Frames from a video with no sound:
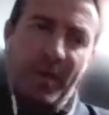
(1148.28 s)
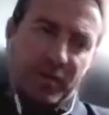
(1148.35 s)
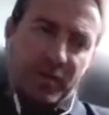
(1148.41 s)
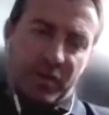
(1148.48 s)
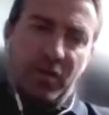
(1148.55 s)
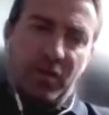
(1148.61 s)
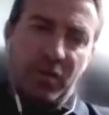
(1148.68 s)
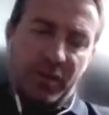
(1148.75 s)

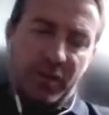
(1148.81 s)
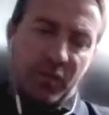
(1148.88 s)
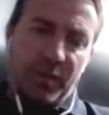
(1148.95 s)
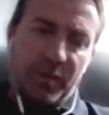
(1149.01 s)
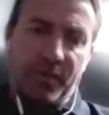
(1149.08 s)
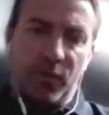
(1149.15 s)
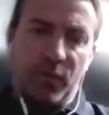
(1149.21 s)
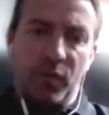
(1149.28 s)
mentioned
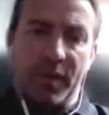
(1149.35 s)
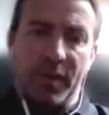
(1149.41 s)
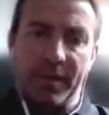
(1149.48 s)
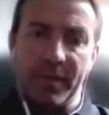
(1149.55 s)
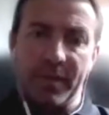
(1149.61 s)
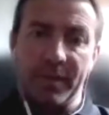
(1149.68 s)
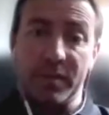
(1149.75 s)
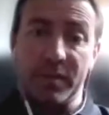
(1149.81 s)
lockdown before, and I
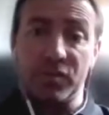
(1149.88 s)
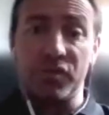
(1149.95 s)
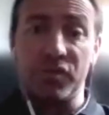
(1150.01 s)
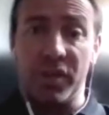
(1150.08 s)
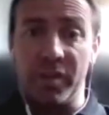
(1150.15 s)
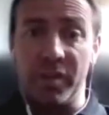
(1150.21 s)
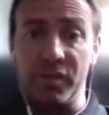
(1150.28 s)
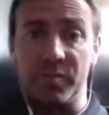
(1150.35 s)
think that's
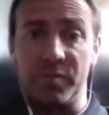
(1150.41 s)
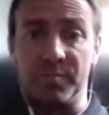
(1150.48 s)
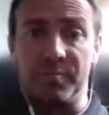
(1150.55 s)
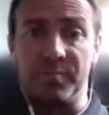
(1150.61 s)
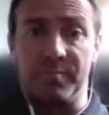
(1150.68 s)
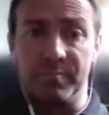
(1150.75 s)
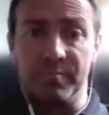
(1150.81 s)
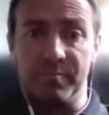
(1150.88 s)
changed
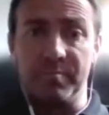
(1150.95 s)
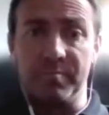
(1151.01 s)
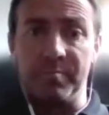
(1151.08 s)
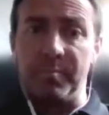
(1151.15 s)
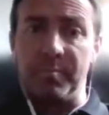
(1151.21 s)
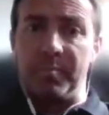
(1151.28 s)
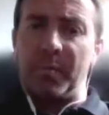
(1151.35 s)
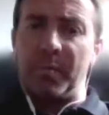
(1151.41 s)

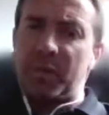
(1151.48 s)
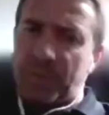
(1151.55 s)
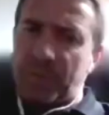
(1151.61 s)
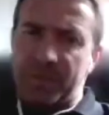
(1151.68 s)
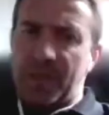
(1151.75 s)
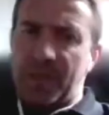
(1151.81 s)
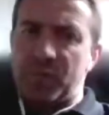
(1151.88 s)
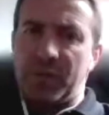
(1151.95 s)
people's
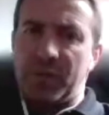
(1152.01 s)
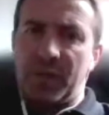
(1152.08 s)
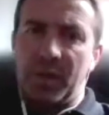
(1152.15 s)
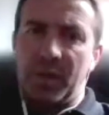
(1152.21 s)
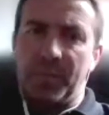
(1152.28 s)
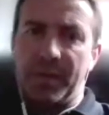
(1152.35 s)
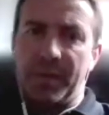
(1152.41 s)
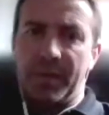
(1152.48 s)
perception a
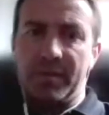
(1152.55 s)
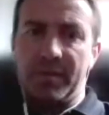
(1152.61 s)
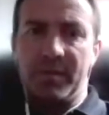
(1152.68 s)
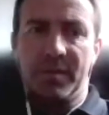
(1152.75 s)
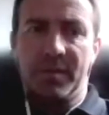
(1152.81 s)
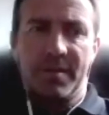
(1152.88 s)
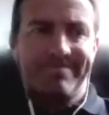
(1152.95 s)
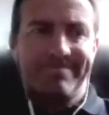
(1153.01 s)
little bit and
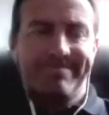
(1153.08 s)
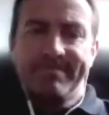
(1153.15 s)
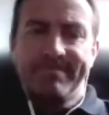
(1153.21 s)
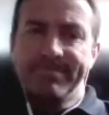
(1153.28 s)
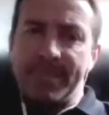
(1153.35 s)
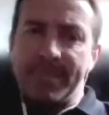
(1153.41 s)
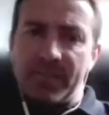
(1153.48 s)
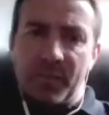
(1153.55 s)

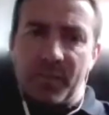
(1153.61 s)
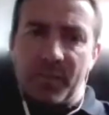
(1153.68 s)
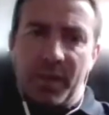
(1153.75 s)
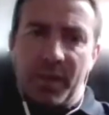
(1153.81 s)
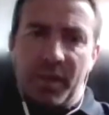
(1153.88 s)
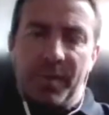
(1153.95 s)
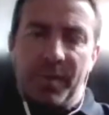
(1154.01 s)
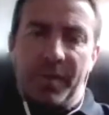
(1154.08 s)
give them a
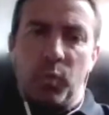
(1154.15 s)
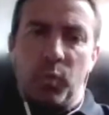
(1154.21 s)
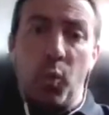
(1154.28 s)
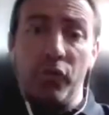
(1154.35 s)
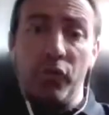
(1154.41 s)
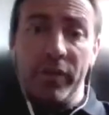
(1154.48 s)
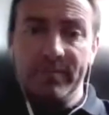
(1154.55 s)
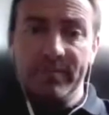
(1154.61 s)
little bit of
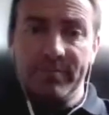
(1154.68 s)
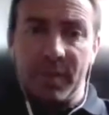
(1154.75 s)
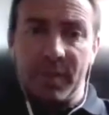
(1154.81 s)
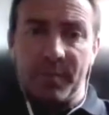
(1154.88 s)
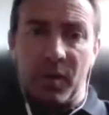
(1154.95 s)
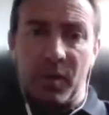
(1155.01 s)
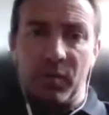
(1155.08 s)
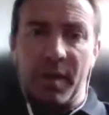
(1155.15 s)
worry
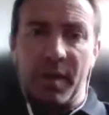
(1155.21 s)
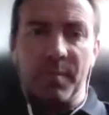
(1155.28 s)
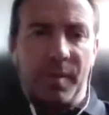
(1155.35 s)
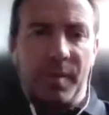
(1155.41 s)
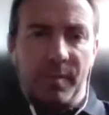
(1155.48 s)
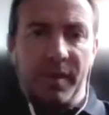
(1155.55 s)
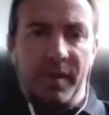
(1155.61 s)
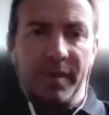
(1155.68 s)
about letting
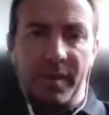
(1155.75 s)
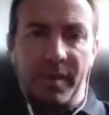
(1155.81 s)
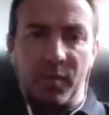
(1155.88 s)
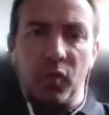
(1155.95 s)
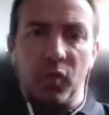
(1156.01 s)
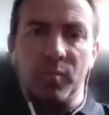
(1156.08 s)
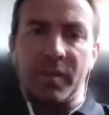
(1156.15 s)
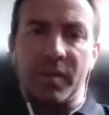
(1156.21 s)
people into their
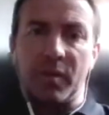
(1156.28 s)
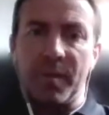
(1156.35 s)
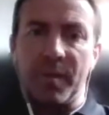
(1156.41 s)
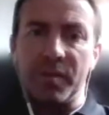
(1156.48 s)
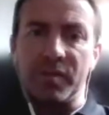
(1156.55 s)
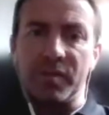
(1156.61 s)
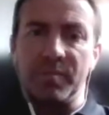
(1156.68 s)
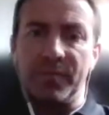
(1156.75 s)
homes, like I
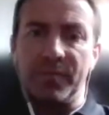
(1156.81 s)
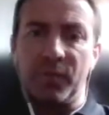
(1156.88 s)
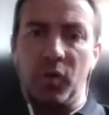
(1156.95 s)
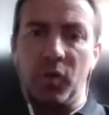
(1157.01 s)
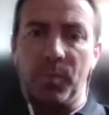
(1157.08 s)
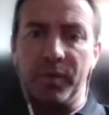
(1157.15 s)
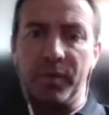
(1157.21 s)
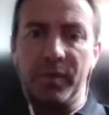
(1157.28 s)
mentioned
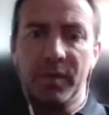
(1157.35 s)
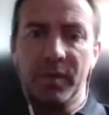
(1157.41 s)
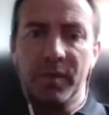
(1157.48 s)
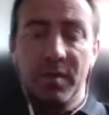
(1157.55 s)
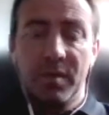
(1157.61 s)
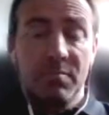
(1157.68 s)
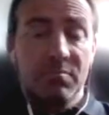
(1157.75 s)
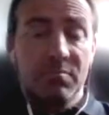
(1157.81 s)
before. But
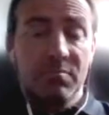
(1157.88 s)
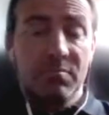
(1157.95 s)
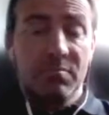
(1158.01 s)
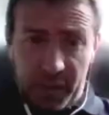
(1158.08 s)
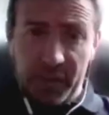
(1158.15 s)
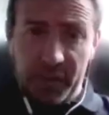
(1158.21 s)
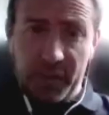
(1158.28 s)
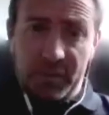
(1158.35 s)

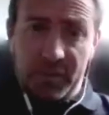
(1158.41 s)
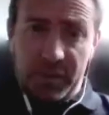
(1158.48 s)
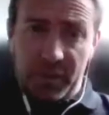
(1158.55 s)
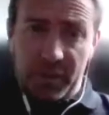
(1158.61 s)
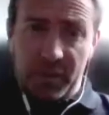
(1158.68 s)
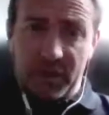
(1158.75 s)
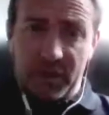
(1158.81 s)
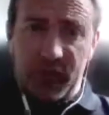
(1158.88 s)
convenience,
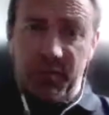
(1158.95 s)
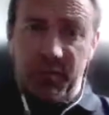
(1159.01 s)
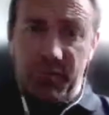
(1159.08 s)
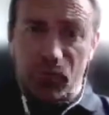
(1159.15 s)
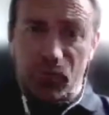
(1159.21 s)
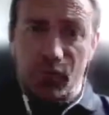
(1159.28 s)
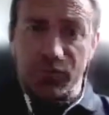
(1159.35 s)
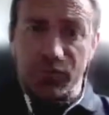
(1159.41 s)
like you said
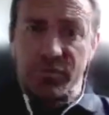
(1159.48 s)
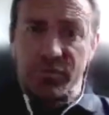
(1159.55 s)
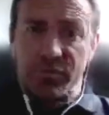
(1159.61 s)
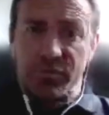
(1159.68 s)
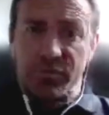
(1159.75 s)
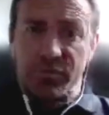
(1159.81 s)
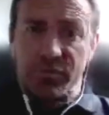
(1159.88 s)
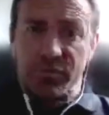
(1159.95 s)
before, is
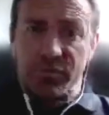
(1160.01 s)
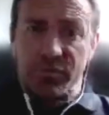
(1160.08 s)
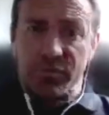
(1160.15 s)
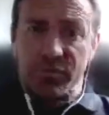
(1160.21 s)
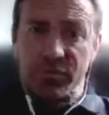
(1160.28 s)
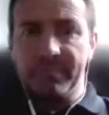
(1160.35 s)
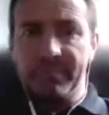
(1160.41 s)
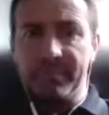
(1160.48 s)
the big thing.